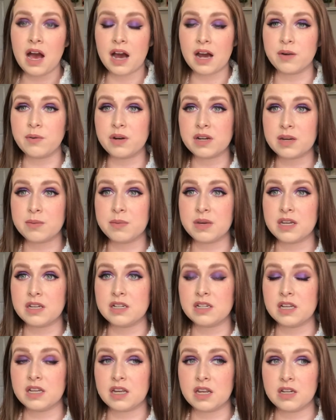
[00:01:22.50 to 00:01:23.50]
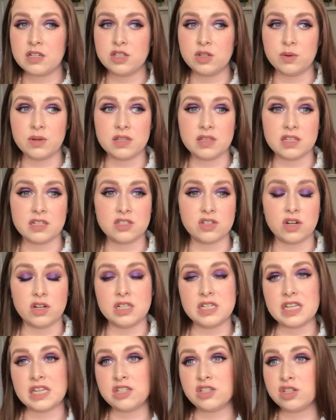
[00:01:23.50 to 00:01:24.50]
I recommend doing this
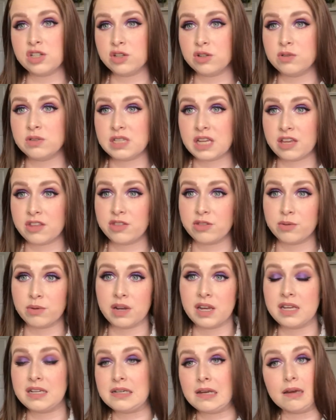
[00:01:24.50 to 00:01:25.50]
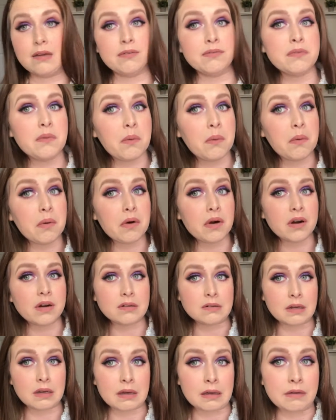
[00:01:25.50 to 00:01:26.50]
on day 2, day 3, day
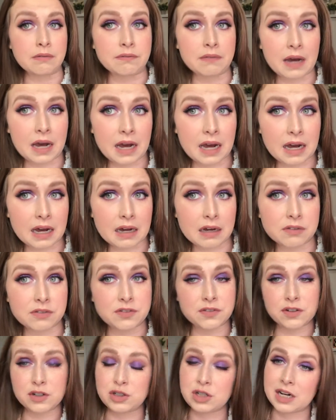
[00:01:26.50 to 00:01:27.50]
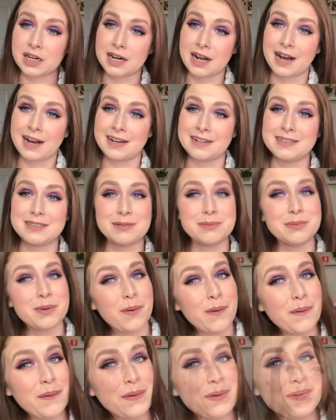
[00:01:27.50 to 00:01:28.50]
4, day 5 if you're trying to hide some
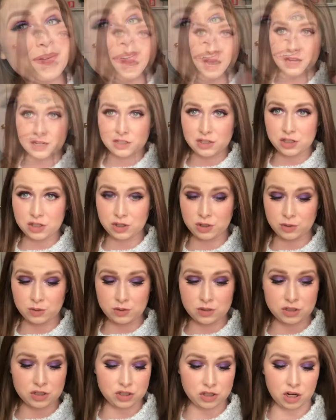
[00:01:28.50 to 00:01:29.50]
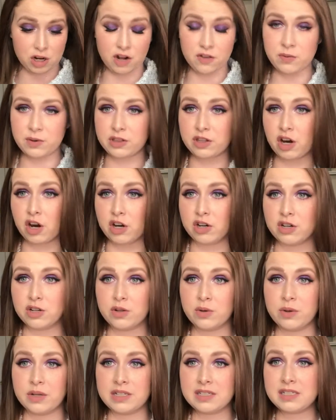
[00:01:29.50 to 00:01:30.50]
oil. To start off with, all you're
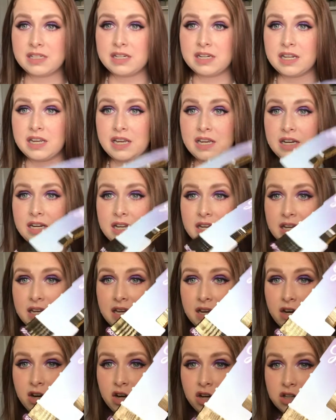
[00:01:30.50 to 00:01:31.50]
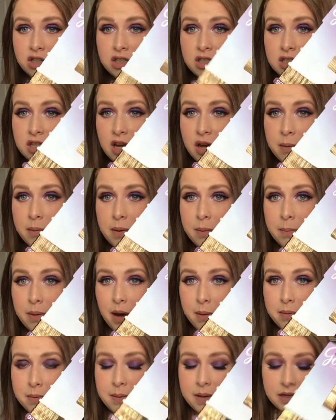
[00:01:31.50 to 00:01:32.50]
going to need are some
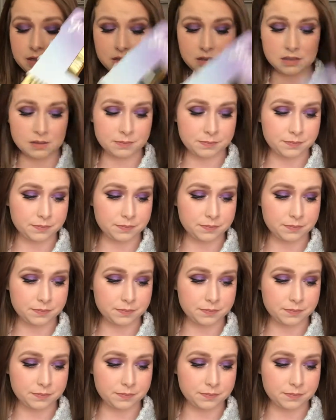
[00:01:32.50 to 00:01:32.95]
bobby pins,